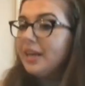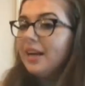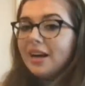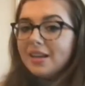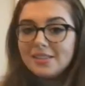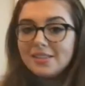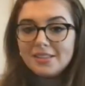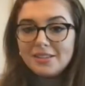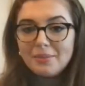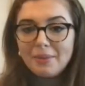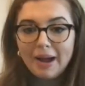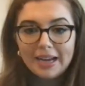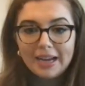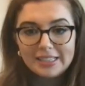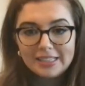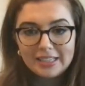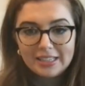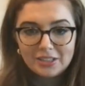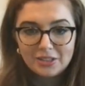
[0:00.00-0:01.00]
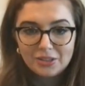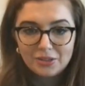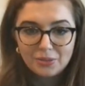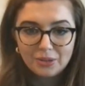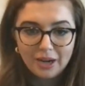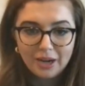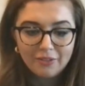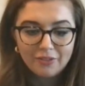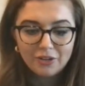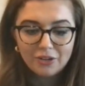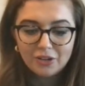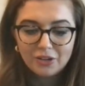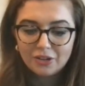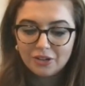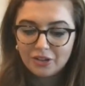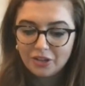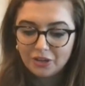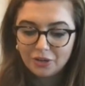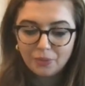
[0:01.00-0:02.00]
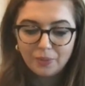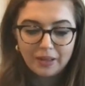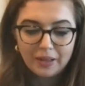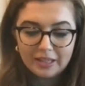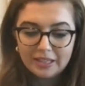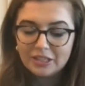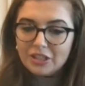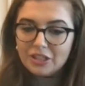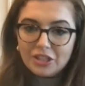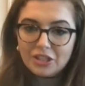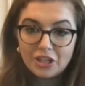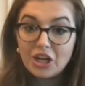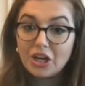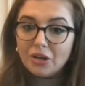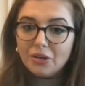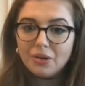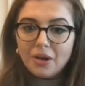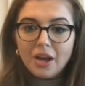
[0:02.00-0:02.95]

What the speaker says: customize it to whatever you're willing to do.